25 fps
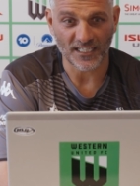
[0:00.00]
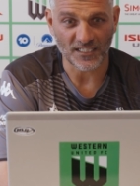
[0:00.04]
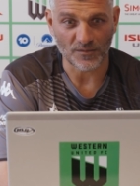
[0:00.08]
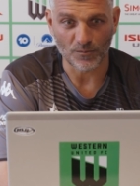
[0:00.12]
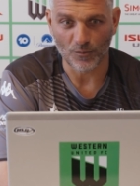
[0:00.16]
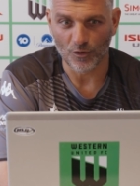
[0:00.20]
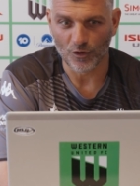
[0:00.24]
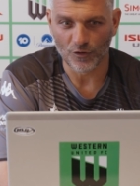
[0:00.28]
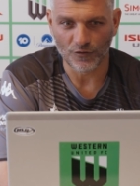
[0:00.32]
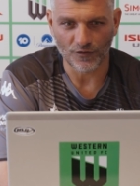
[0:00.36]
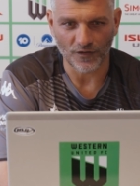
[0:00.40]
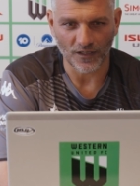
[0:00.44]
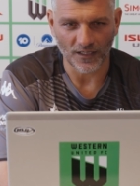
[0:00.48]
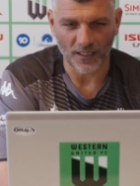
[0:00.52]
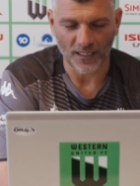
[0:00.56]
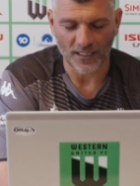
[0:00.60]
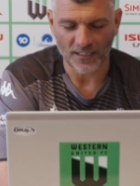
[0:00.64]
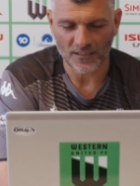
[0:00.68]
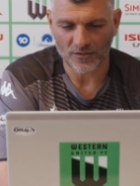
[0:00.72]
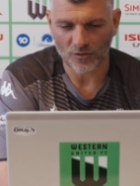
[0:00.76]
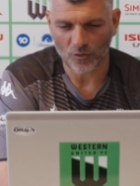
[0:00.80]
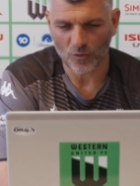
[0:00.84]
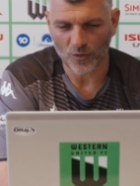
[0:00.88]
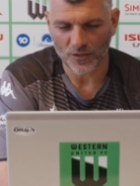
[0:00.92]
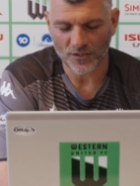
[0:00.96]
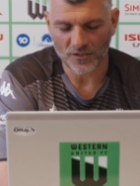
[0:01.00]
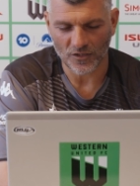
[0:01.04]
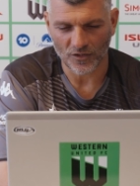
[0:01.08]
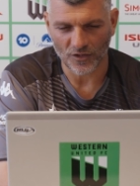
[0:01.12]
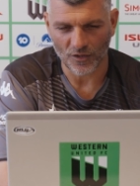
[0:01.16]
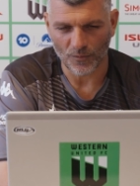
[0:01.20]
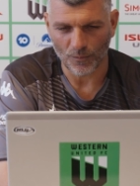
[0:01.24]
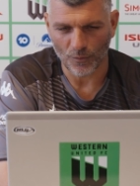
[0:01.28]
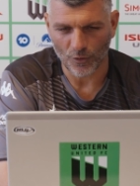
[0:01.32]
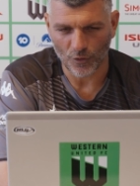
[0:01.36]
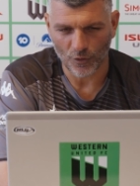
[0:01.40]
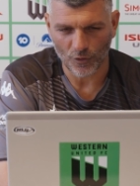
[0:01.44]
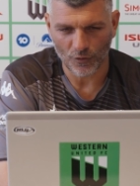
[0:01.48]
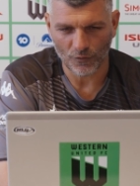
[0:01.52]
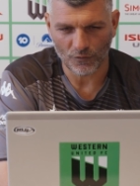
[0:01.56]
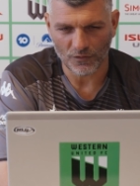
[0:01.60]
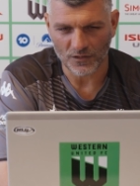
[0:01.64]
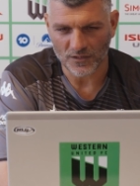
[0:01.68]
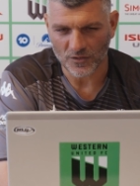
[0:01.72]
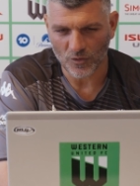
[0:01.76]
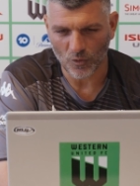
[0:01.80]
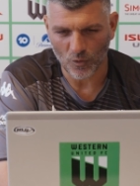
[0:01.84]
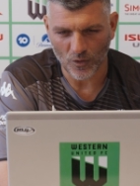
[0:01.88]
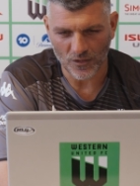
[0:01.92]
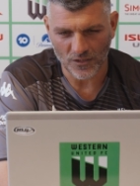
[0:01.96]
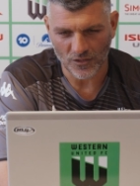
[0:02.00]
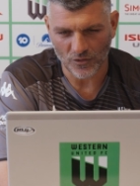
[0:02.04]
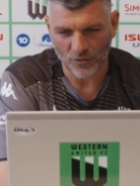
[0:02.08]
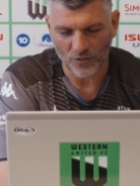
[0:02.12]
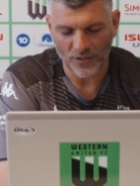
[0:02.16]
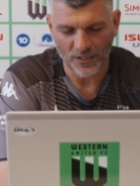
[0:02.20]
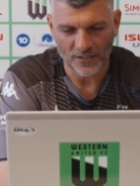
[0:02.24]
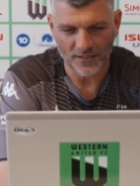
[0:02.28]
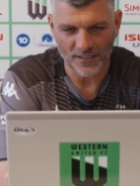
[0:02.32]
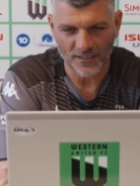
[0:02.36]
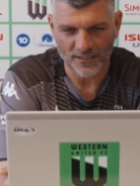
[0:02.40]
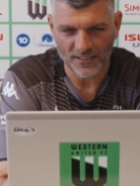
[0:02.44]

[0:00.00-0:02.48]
moving. He's always on the move. He's always looking